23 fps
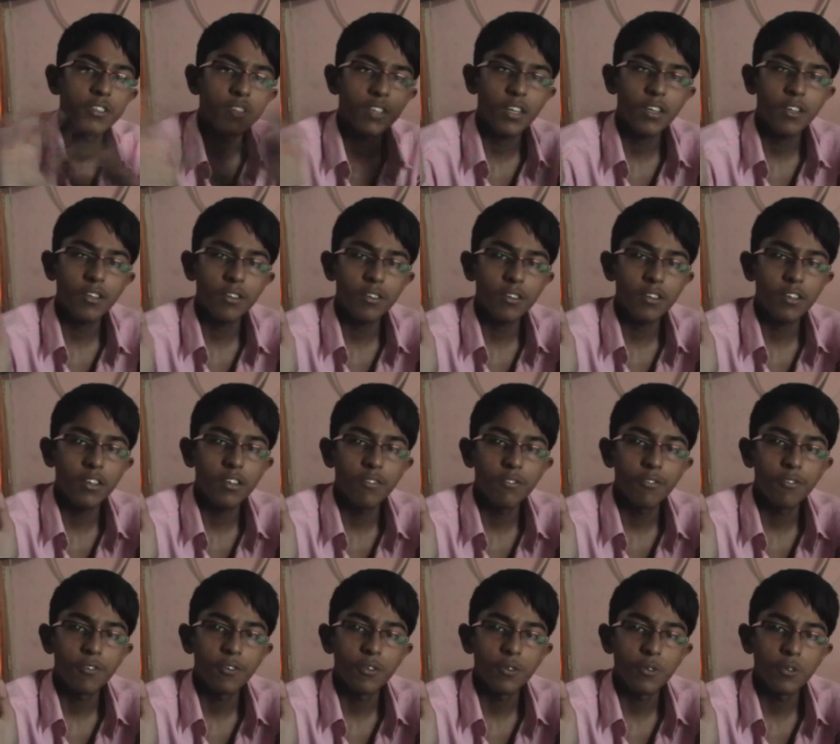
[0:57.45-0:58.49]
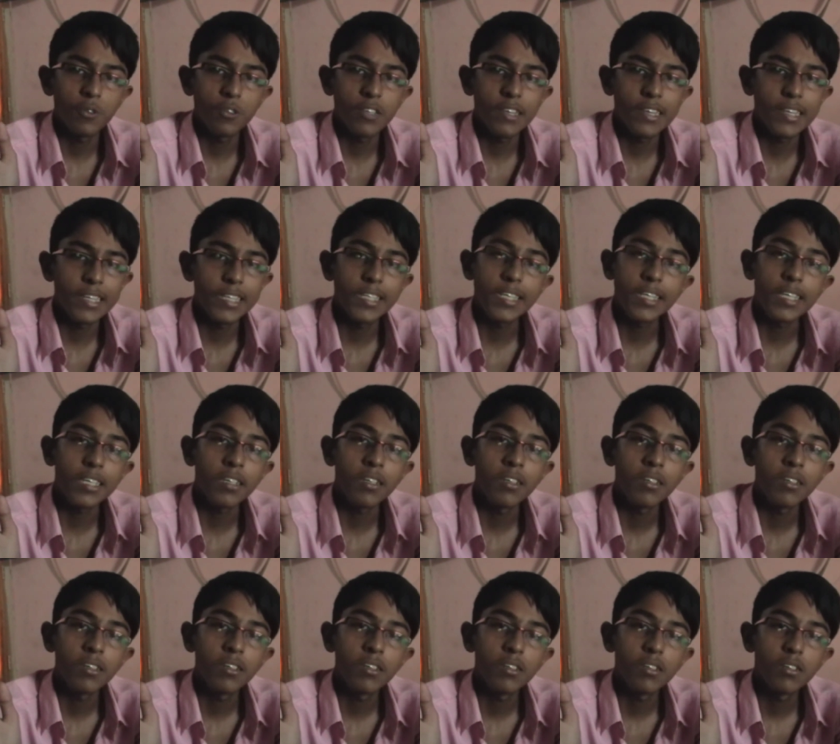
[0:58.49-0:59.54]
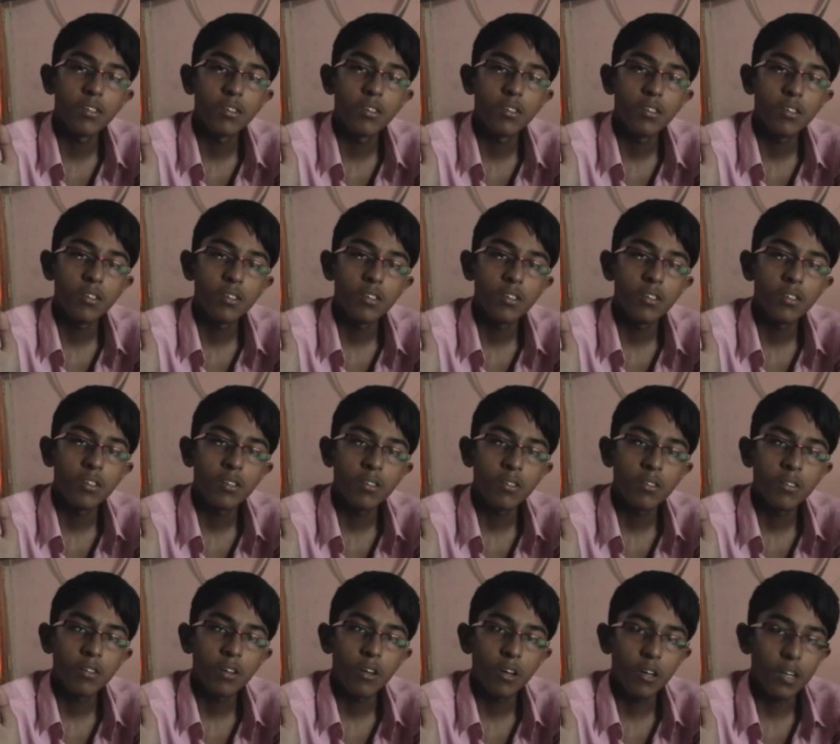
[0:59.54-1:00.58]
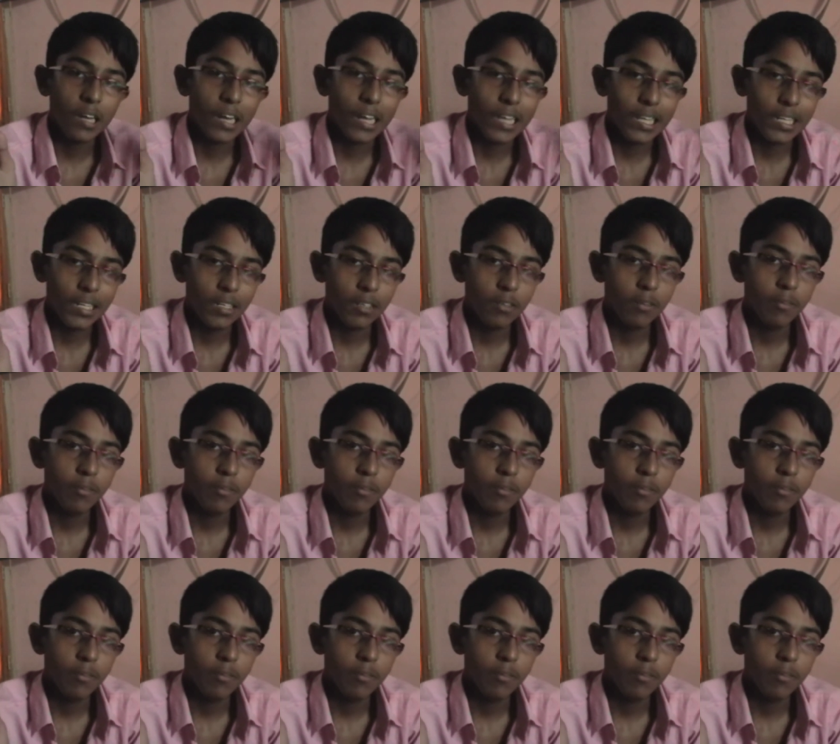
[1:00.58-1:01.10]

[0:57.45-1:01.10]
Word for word: set water is leaking online.